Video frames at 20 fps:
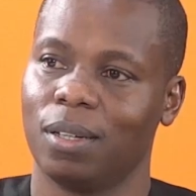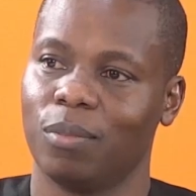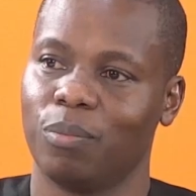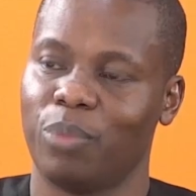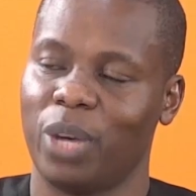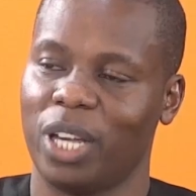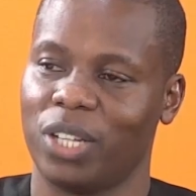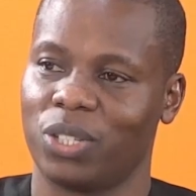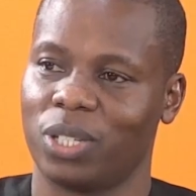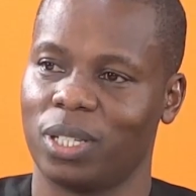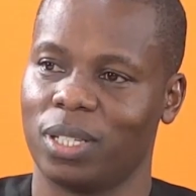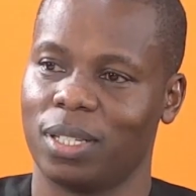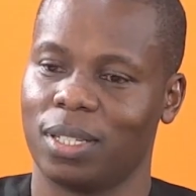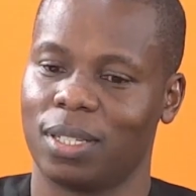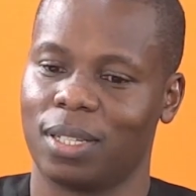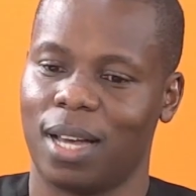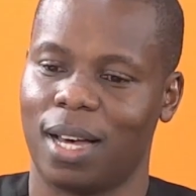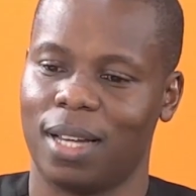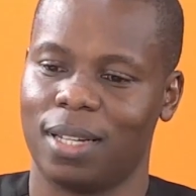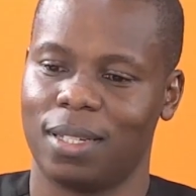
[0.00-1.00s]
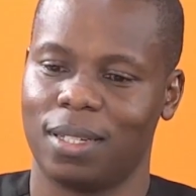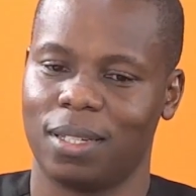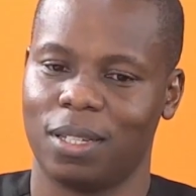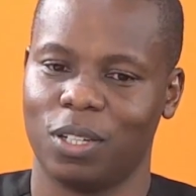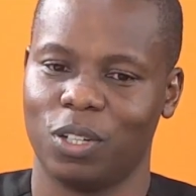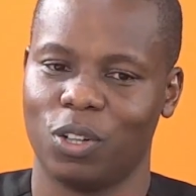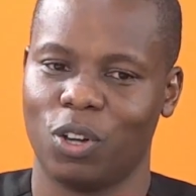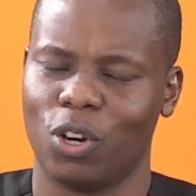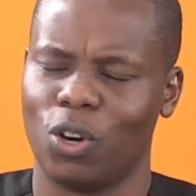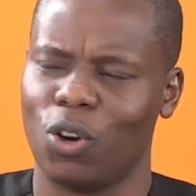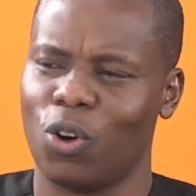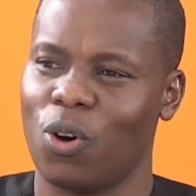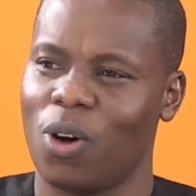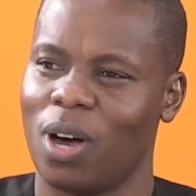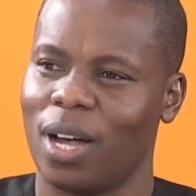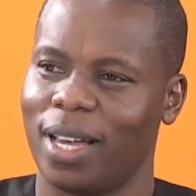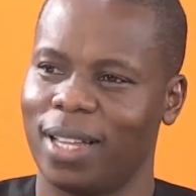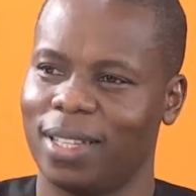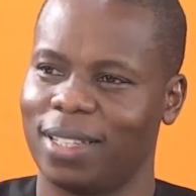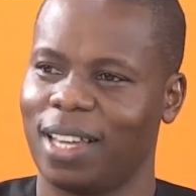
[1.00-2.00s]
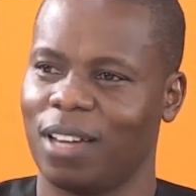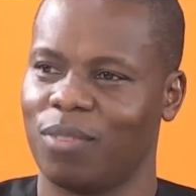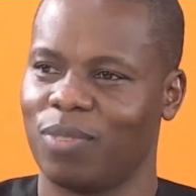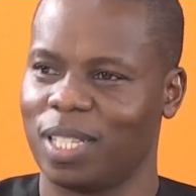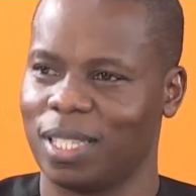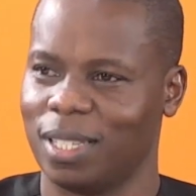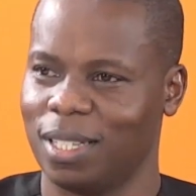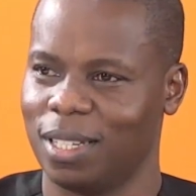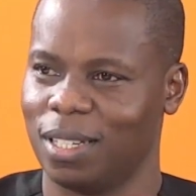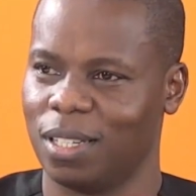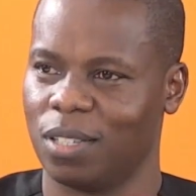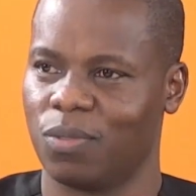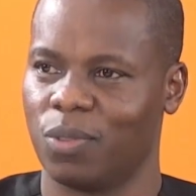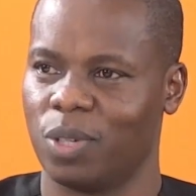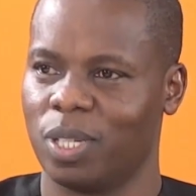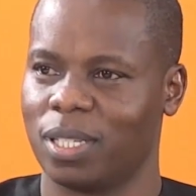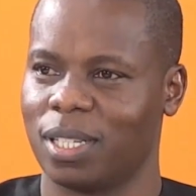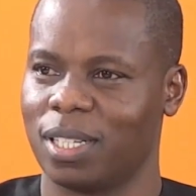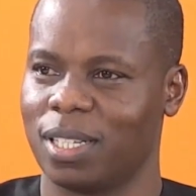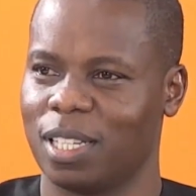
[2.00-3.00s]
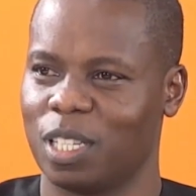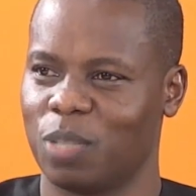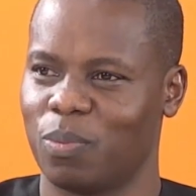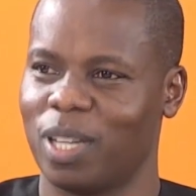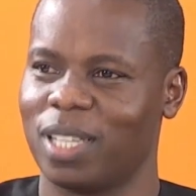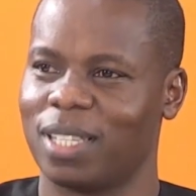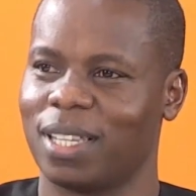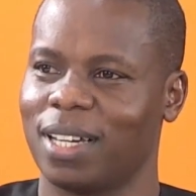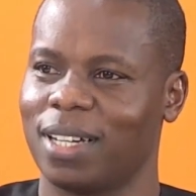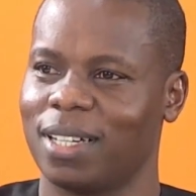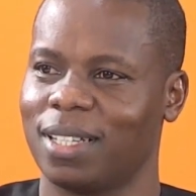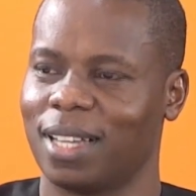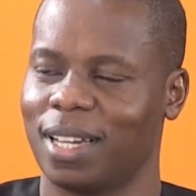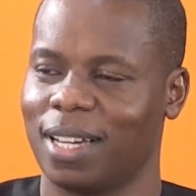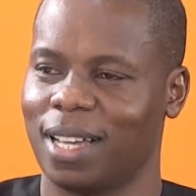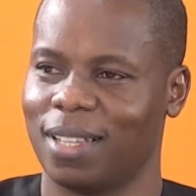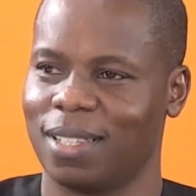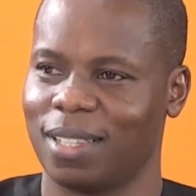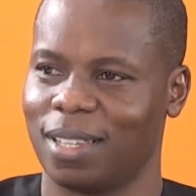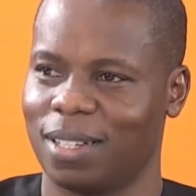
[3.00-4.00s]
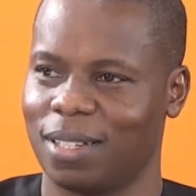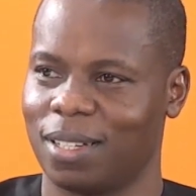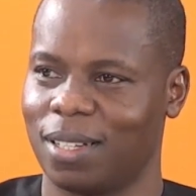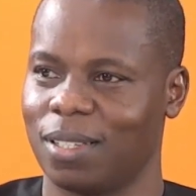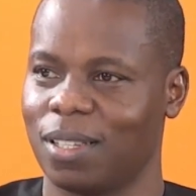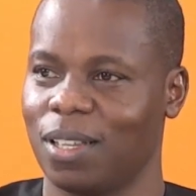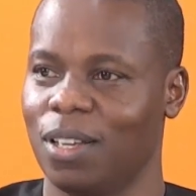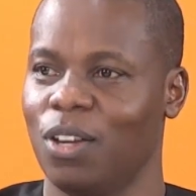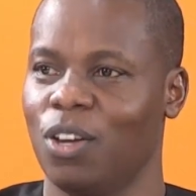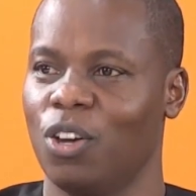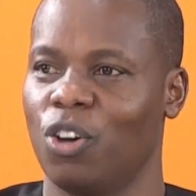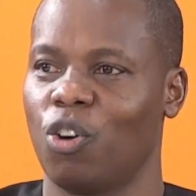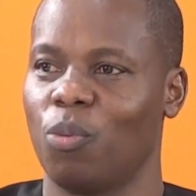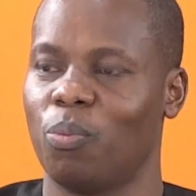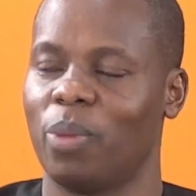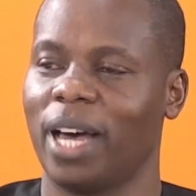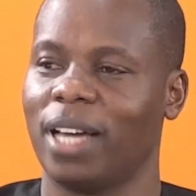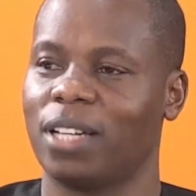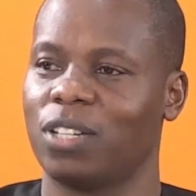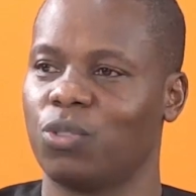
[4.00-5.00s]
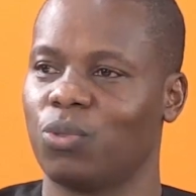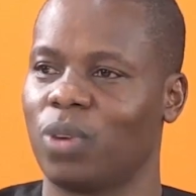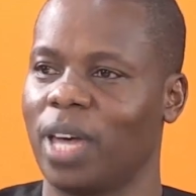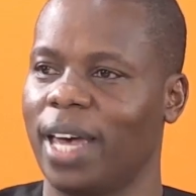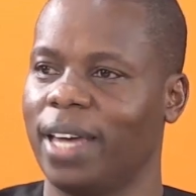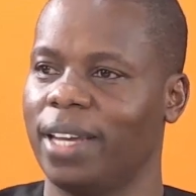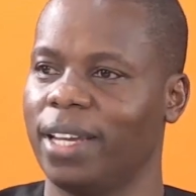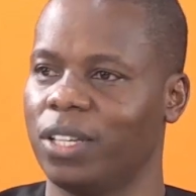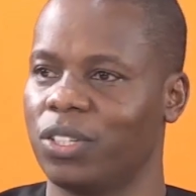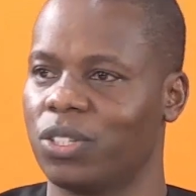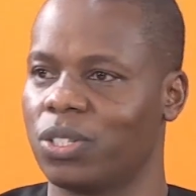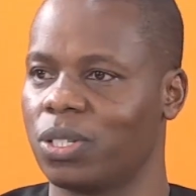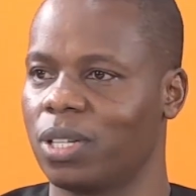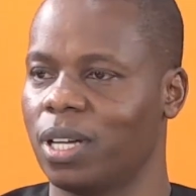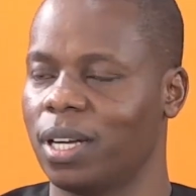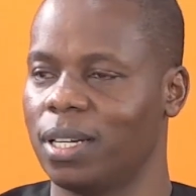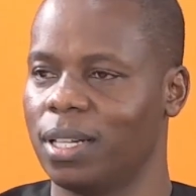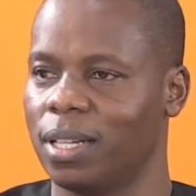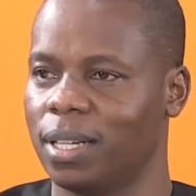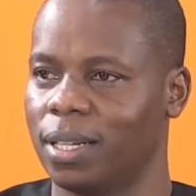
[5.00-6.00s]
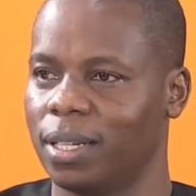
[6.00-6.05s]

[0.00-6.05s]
patients at lower healthcare facilities, for instance, dispensaries and health centers, compared to KNH. And